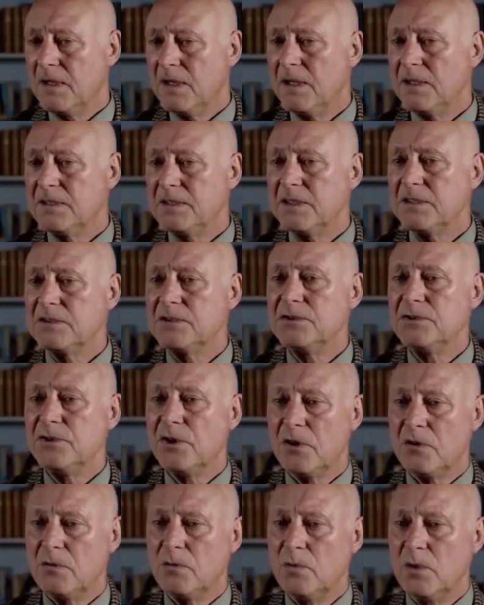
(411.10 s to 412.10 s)
it is
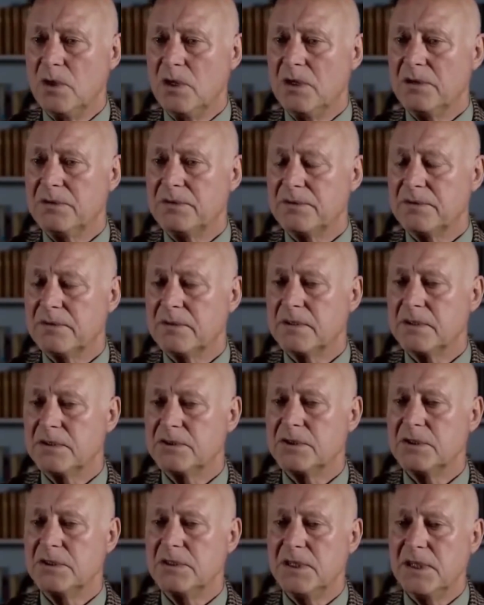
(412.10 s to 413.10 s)
not worth the
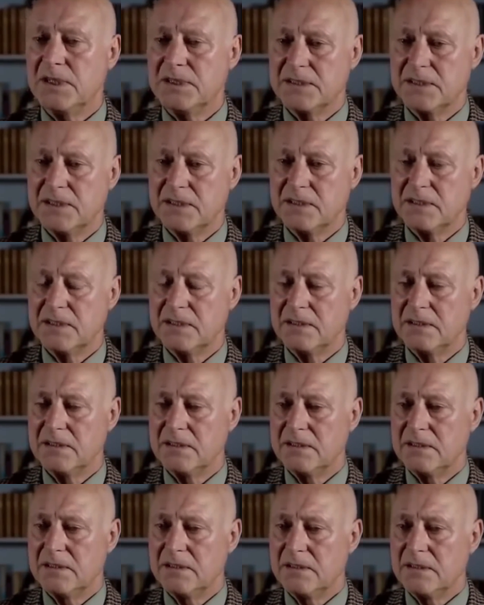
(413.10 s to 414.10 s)
genetic
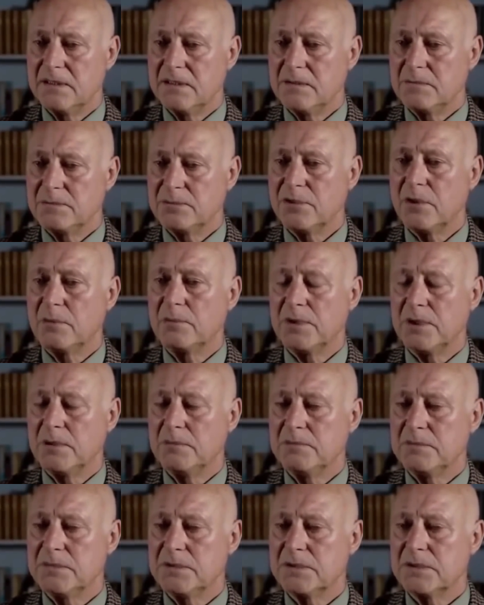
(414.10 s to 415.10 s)

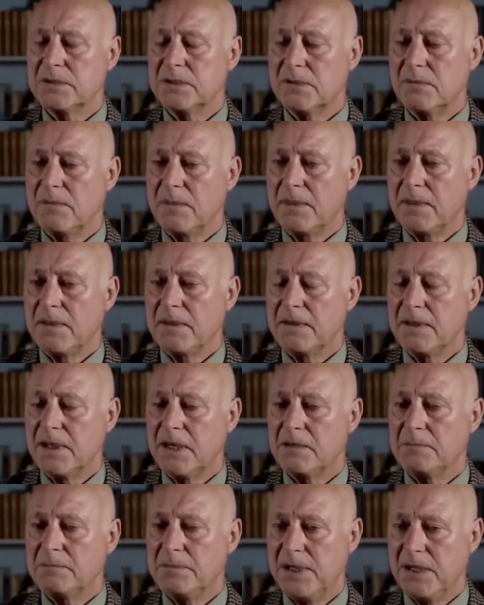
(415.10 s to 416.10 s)
problems
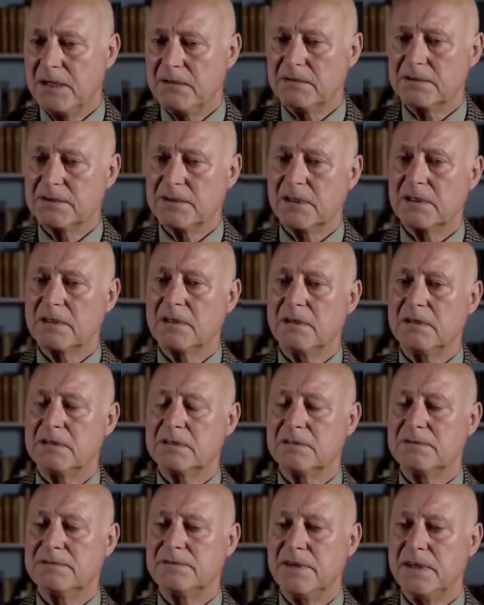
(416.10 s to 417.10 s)
that parents are going
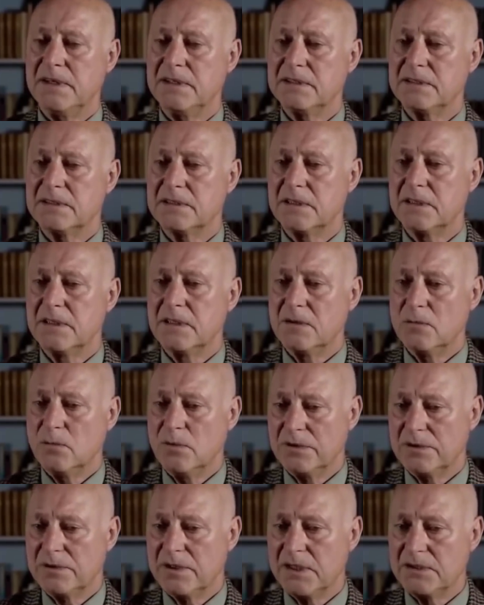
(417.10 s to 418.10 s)
to face
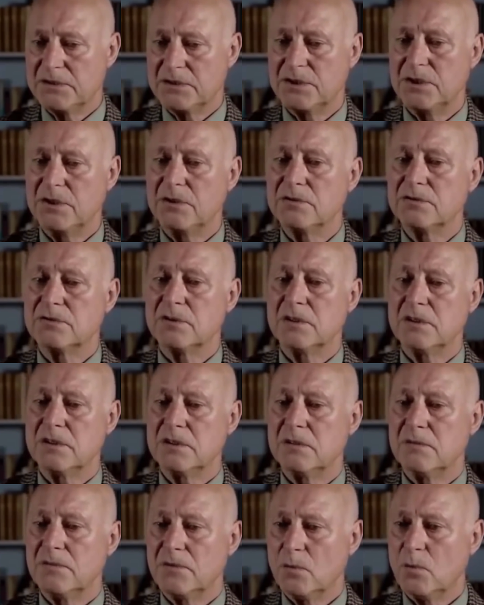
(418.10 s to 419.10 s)
with their
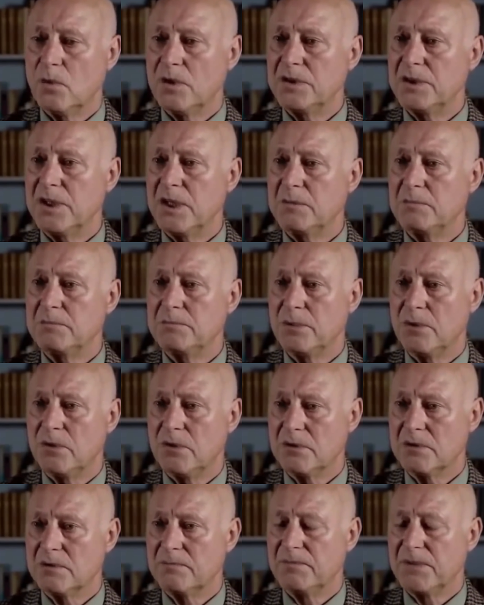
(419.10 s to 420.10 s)
children when they're
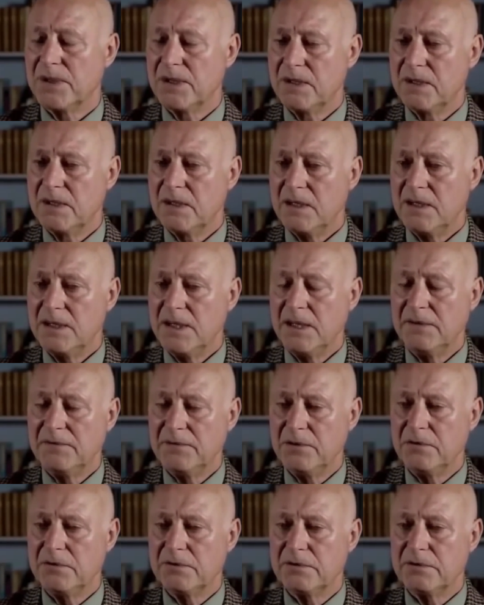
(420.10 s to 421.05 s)
born. And if you